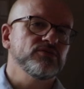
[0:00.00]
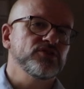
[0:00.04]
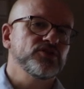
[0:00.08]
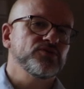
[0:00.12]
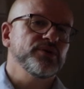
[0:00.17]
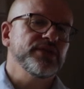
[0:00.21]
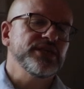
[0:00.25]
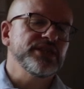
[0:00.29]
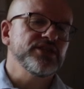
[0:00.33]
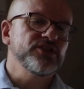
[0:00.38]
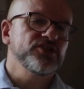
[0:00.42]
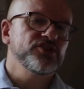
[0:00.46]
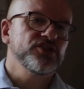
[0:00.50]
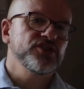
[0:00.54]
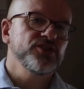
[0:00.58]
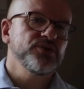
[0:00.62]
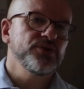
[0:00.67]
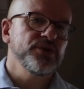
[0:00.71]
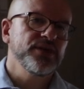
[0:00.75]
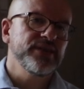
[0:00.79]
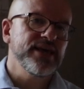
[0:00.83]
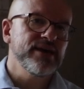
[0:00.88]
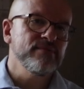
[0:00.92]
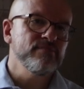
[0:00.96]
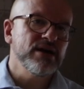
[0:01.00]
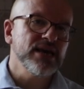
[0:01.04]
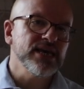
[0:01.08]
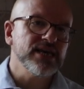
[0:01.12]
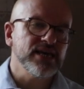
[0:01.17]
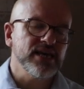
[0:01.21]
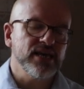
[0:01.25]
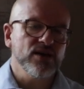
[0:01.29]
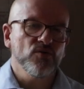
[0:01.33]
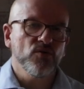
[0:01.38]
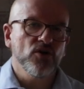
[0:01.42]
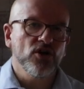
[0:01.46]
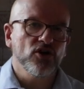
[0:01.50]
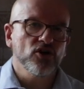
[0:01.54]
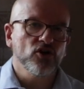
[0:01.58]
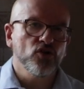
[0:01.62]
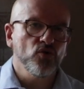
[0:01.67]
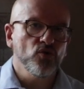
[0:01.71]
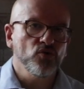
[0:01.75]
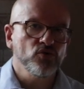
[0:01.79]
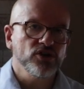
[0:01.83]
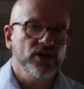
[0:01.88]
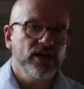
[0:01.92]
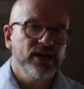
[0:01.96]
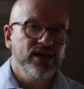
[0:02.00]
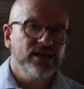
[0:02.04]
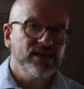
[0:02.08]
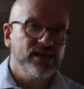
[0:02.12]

between the two and they're making what are called